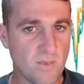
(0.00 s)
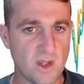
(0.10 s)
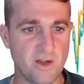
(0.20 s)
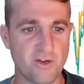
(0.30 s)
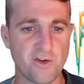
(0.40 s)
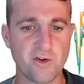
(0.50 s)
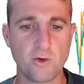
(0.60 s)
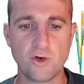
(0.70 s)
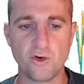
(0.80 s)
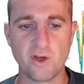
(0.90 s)
It's also
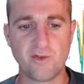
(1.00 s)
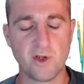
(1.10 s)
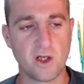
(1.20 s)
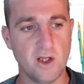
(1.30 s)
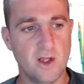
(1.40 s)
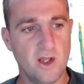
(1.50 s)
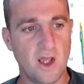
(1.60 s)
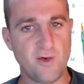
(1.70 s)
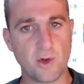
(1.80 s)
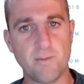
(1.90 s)
good if you
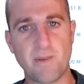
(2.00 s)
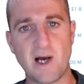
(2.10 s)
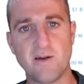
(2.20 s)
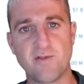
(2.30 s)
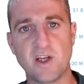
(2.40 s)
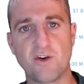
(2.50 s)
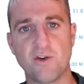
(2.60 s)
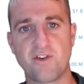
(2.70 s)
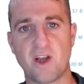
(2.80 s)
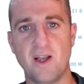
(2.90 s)
want to buy a
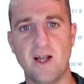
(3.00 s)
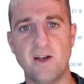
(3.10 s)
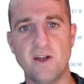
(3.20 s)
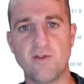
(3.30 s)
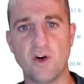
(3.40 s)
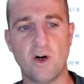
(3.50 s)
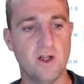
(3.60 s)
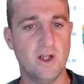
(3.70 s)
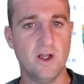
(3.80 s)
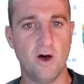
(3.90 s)
vehicle second hand, you've got
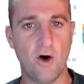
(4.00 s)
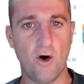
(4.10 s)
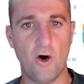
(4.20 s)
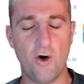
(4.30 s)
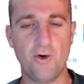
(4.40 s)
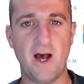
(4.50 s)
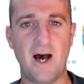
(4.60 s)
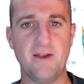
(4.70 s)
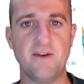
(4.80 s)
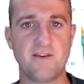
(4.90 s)

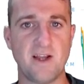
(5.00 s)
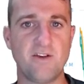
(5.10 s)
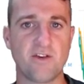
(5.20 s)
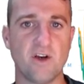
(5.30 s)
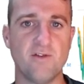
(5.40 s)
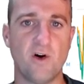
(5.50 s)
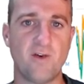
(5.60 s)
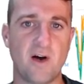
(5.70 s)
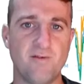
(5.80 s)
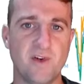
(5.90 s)
on-hand data of all
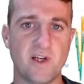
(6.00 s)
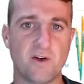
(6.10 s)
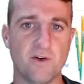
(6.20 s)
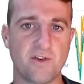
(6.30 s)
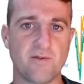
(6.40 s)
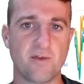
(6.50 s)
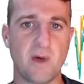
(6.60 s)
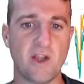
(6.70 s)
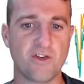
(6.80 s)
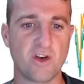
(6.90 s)
that vehicle's
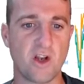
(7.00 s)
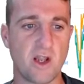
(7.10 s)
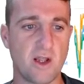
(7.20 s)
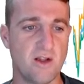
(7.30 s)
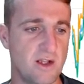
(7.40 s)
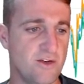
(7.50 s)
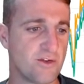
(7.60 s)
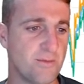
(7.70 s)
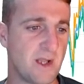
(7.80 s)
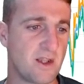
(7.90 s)
information in it. It
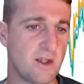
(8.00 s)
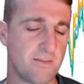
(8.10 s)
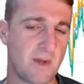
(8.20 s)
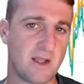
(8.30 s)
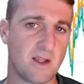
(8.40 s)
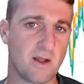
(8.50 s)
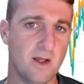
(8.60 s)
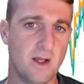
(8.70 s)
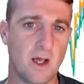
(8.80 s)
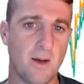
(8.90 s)
does make you make
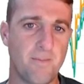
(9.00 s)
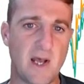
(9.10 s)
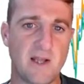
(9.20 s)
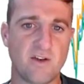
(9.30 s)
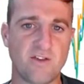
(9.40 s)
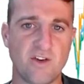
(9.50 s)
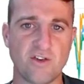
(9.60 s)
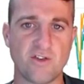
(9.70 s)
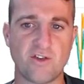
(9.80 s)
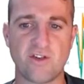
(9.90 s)
a better
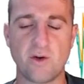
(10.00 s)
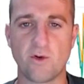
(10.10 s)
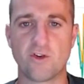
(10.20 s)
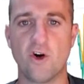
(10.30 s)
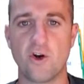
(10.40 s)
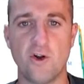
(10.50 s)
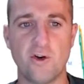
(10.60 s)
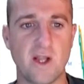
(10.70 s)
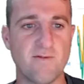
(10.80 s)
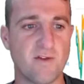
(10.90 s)
decision to see what's gone
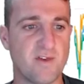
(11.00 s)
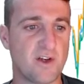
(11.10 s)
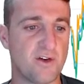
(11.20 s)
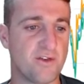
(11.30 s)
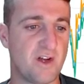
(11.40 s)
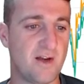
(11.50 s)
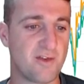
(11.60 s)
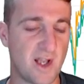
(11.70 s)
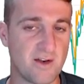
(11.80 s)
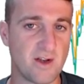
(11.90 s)
on in the vehicle's
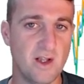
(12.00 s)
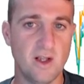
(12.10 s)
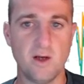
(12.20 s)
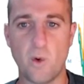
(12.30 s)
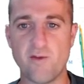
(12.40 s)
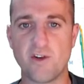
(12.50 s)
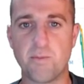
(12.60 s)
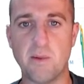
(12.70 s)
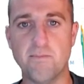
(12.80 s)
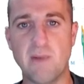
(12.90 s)
life and whether it's
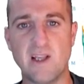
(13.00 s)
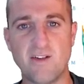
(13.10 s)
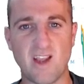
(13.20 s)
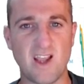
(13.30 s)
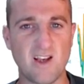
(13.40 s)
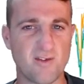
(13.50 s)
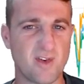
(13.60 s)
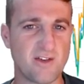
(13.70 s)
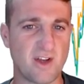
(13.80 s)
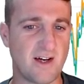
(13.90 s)
been maintained and
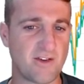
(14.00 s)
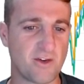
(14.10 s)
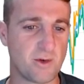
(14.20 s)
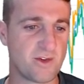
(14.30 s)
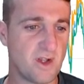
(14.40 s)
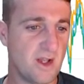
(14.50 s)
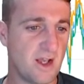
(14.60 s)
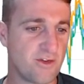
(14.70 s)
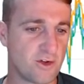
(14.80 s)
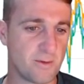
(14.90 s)
things like that. So
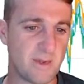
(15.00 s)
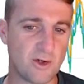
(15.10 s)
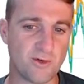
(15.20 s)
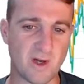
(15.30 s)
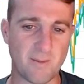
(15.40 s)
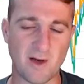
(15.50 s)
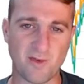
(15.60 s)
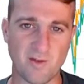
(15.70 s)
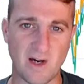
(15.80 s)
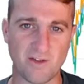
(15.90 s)
it's going to be good. I
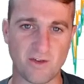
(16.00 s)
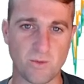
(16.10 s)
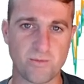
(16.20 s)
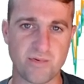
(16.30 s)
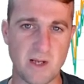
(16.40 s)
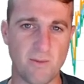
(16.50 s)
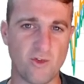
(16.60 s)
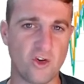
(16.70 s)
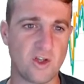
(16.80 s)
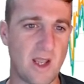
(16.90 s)
think that's pretty
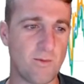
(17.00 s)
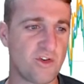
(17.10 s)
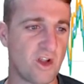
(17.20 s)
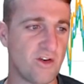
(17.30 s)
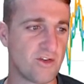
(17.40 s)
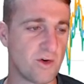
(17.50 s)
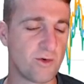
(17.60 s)
much a game changer.